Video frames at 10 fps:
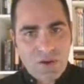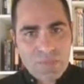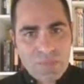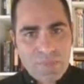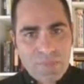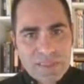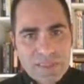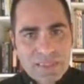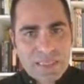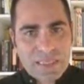Okay,
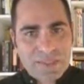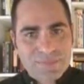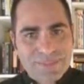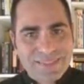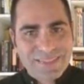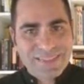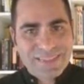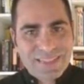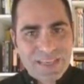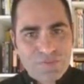but
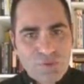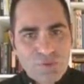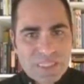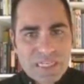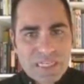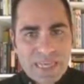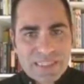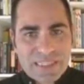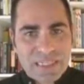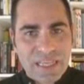from the slide
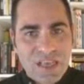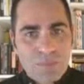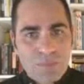suddenly.